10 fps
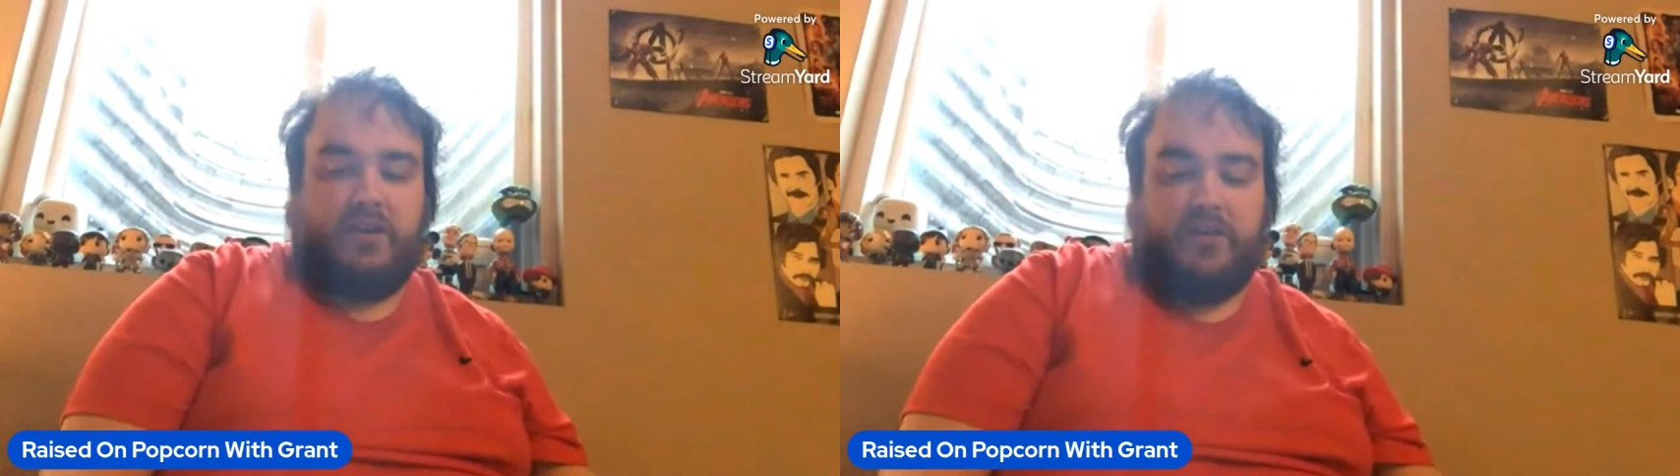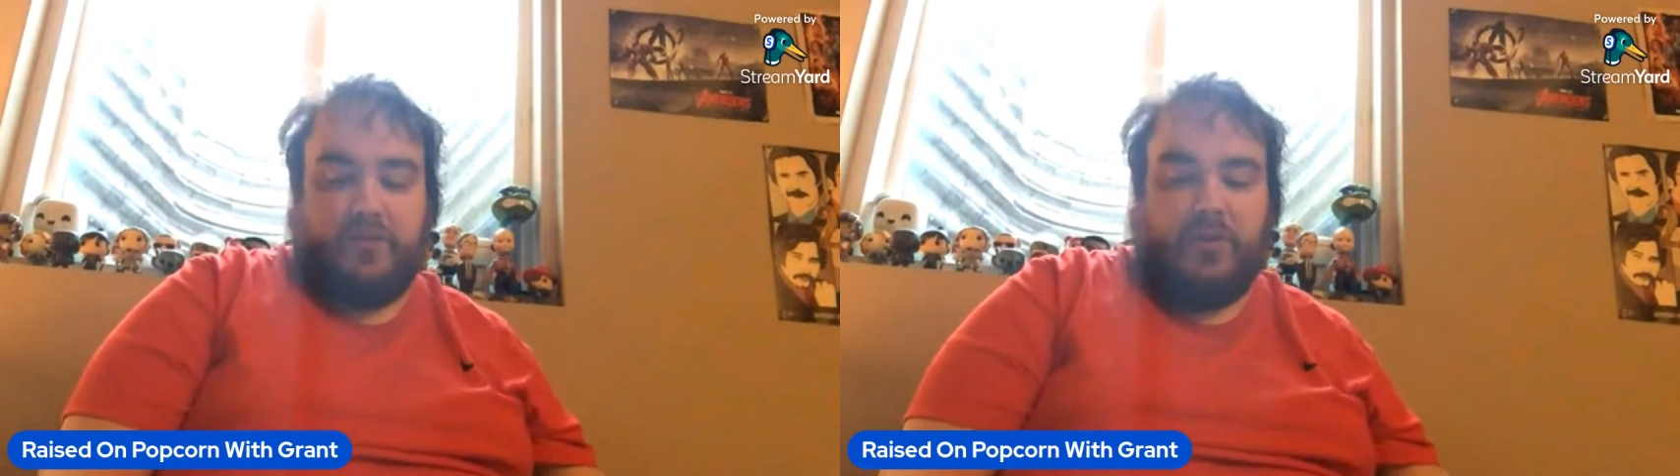
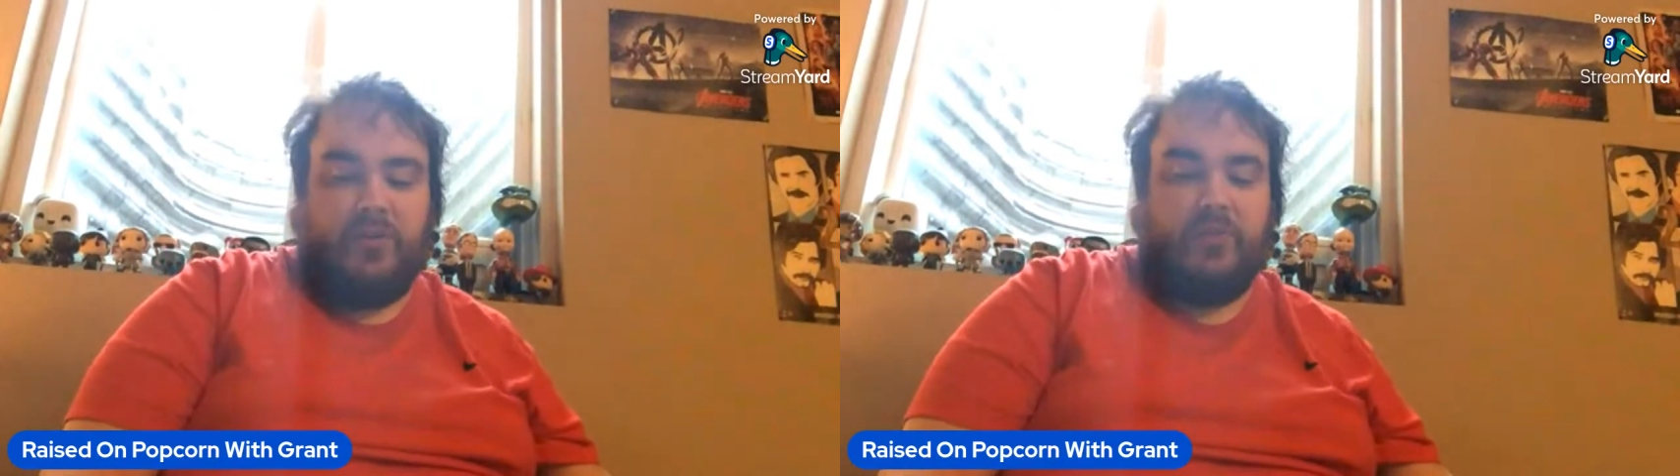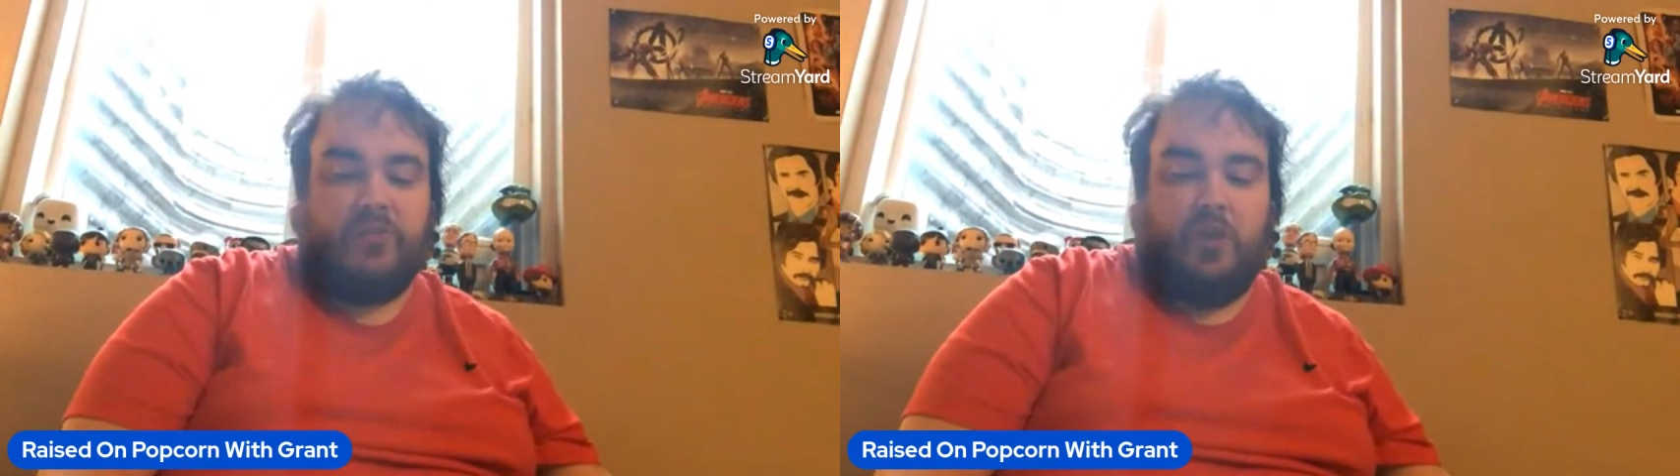Now, if you don't
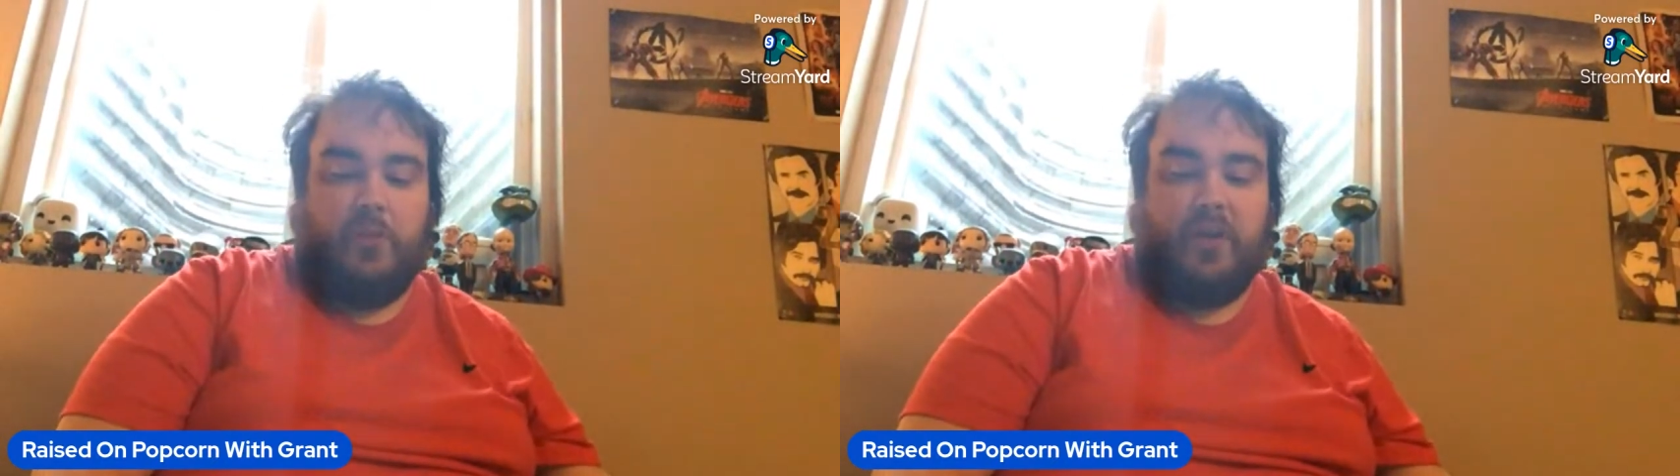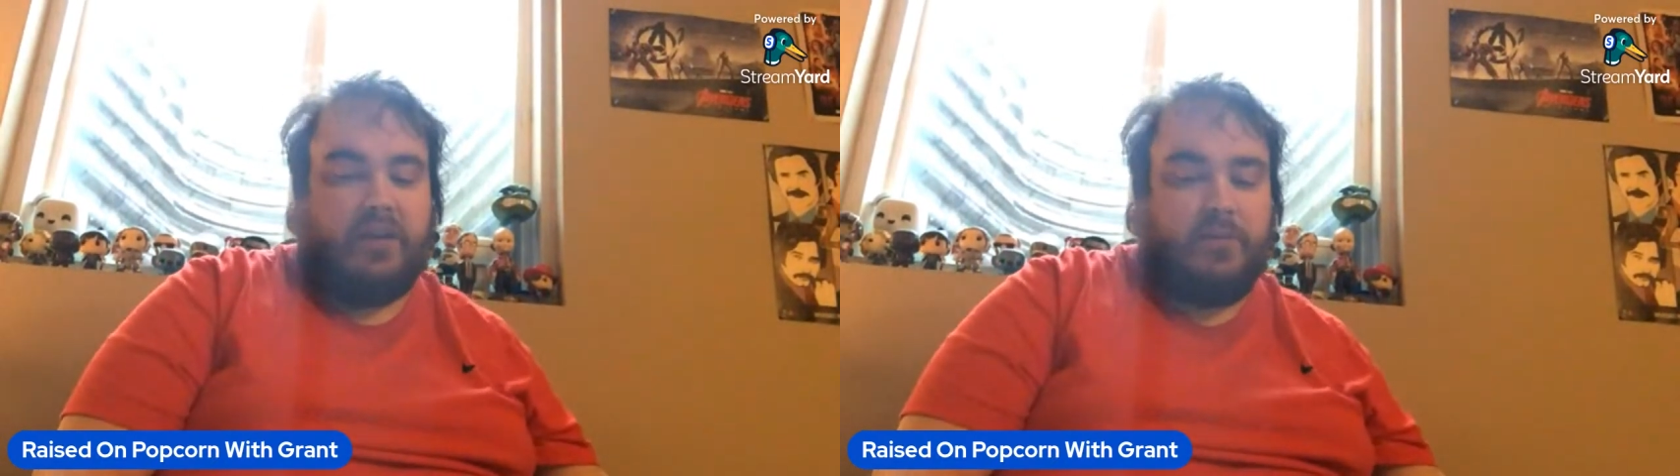know who Sean
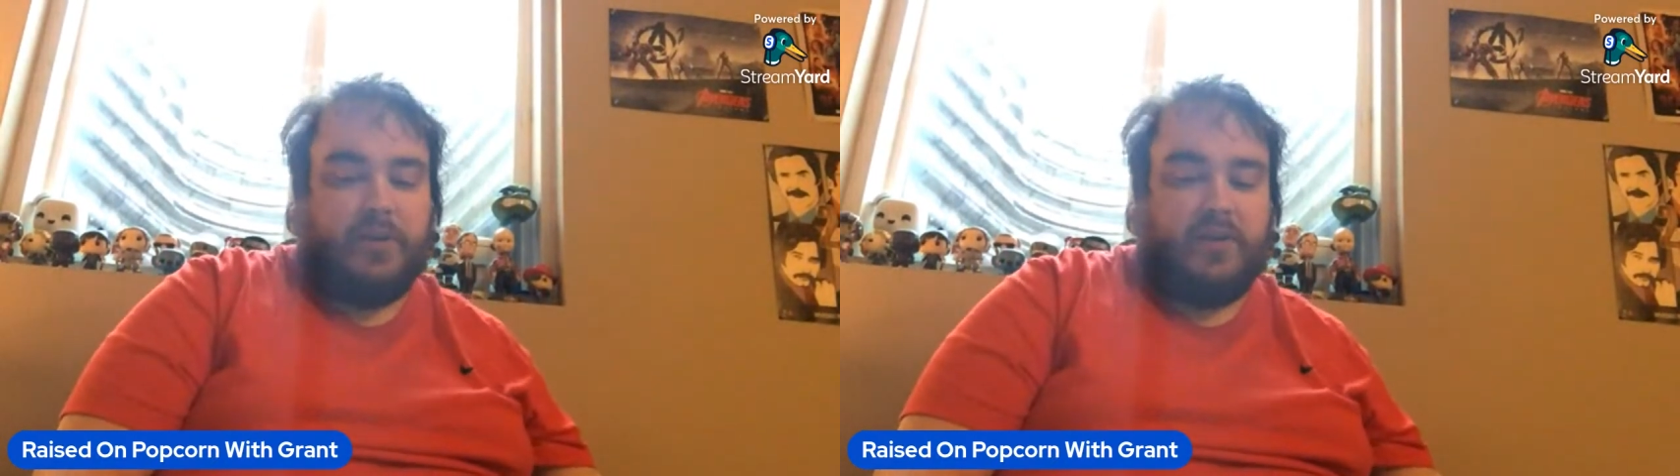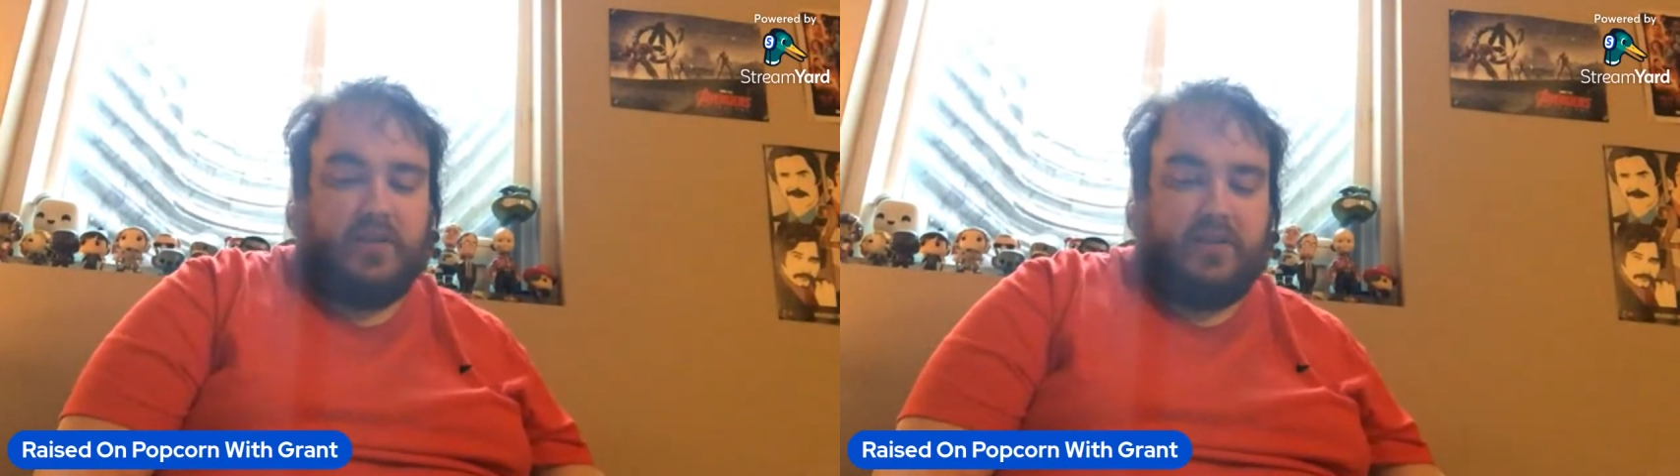
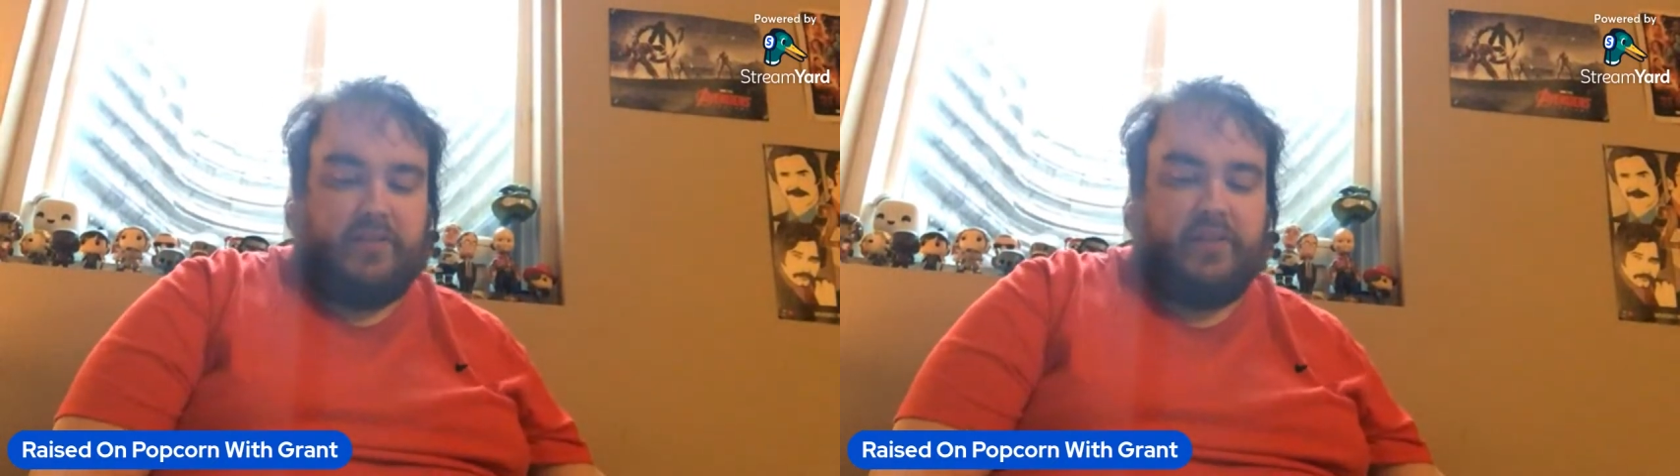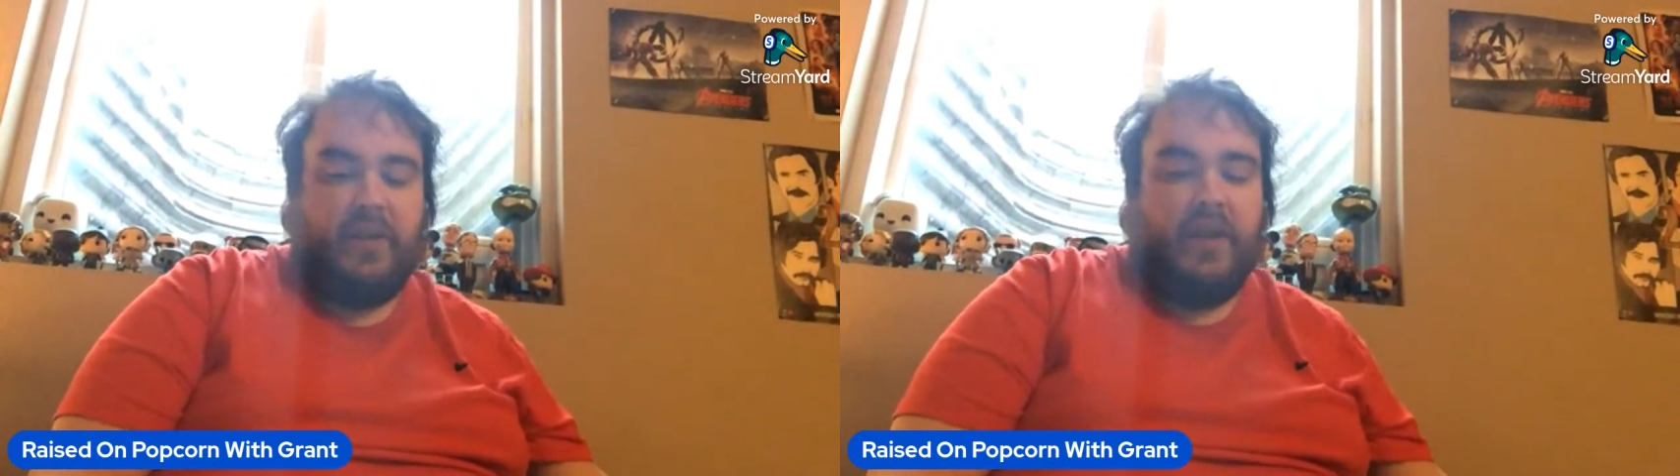McNamara is,